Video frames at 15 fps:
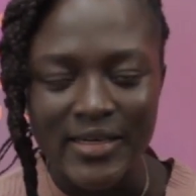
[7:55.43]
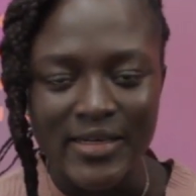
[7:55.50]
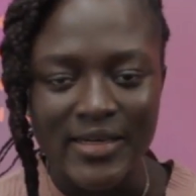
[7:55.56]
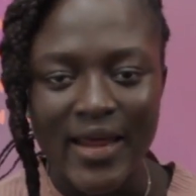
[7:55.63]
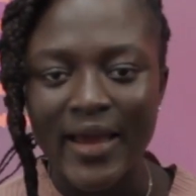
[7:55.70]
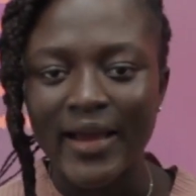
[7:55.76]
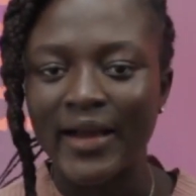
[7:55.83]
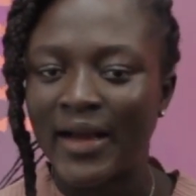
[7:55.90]

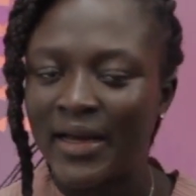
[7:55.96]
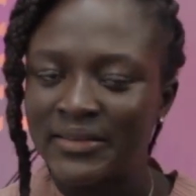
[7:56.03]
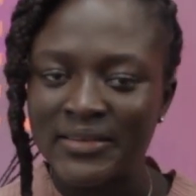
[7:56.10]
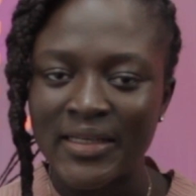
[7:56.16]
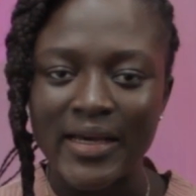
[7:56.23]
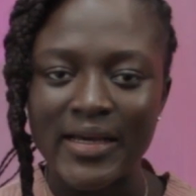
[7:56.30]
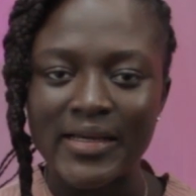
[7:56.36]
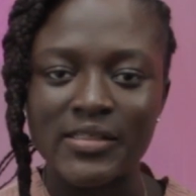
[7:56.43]
name,
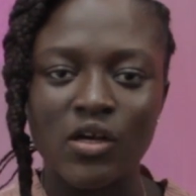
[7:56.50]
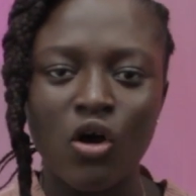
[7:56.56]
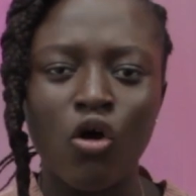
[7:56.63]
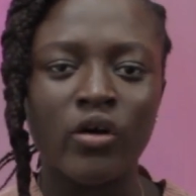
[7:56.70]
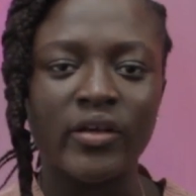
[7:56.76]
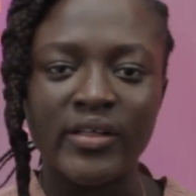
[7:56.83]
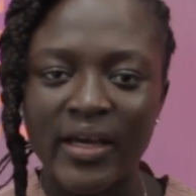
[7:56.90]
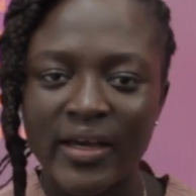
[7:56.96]
cause ain't
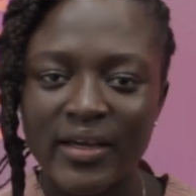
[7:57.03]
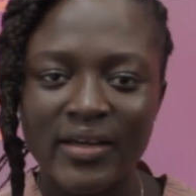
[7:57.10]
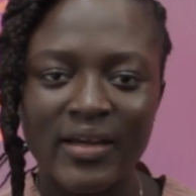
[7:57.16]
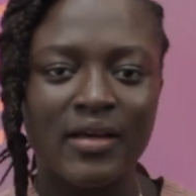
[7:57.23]
on yet.